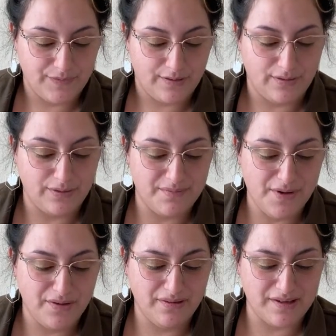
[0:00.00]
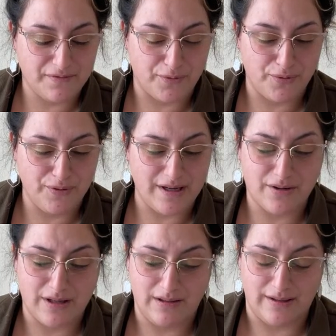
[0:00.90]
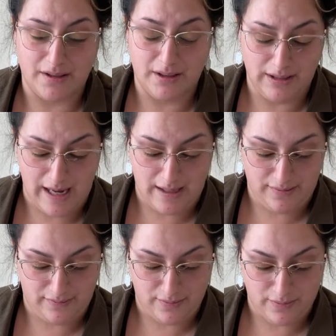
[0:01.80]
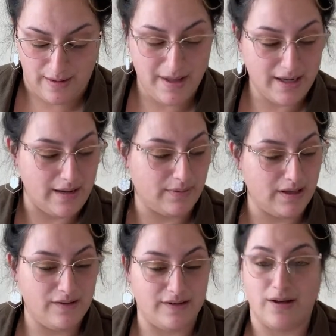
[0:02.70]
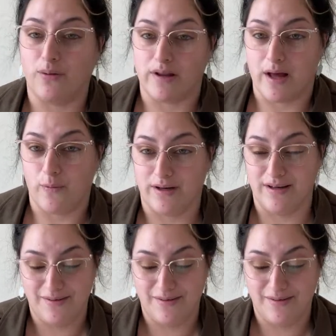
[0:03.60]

So it smells like fruit and, and clay. So I'm not, I'm going to say no to that one.